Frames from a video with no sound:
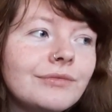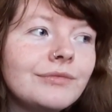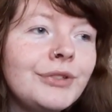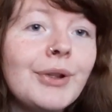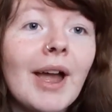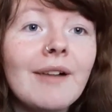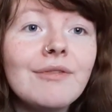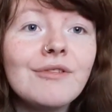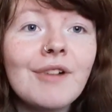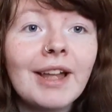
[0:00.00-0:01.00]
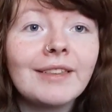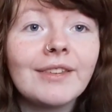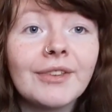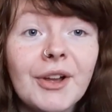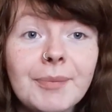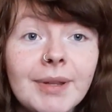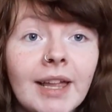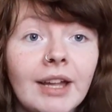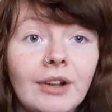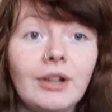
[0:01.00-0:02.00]
you have the right to sort of be
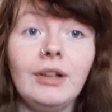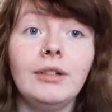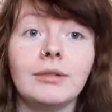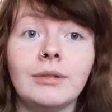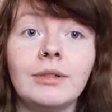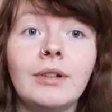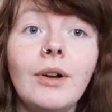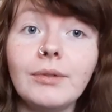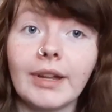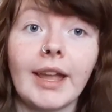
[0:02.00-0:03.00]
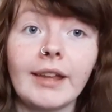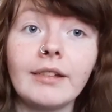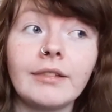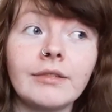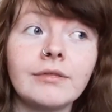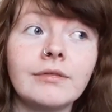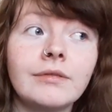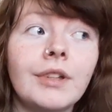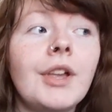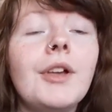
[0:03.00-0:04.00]
like, oh, okay,
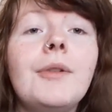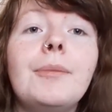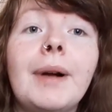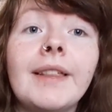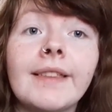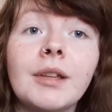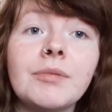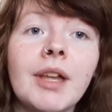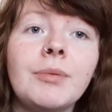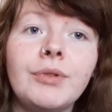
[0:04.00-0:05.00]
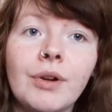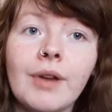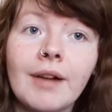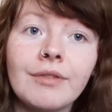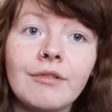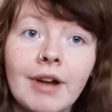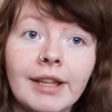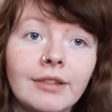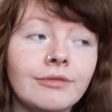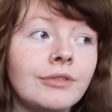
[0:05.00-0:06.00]
but at the same time you don't have the
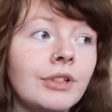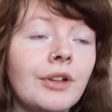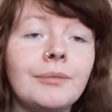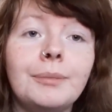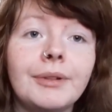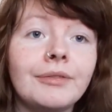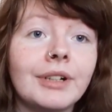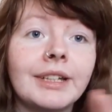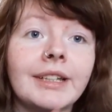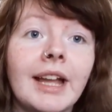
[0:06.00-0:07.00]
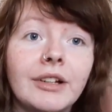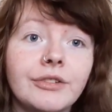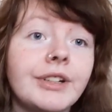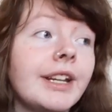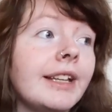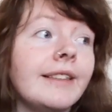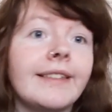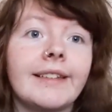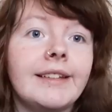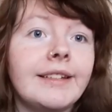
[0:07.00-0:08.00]
right to full on be fucking angry and
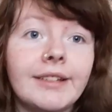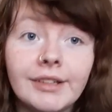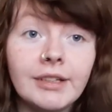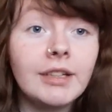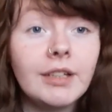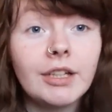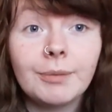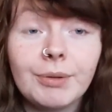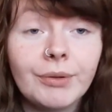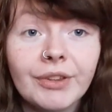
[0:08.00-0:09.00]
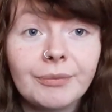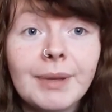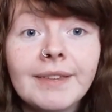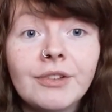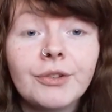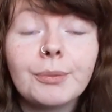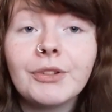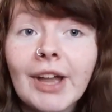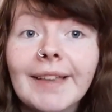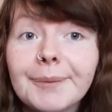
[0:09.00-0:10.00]
send abusive messages,
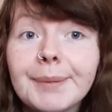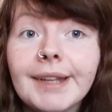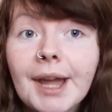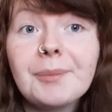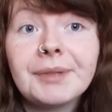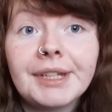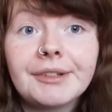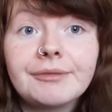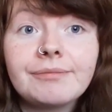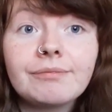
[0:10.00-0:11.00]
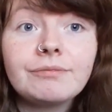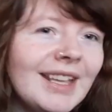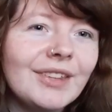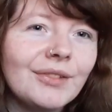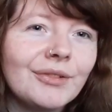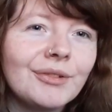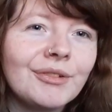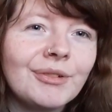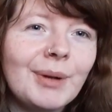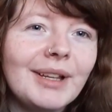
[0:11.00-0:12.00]
which has been happening. It's
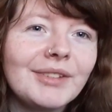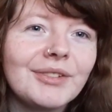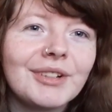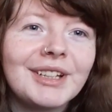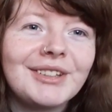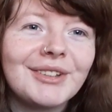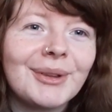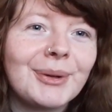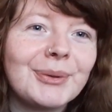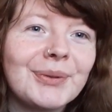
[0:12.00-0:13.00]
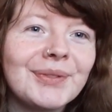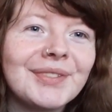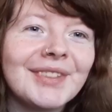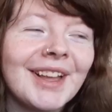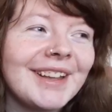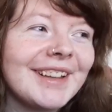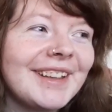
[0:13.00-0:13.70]
quite strange though, like,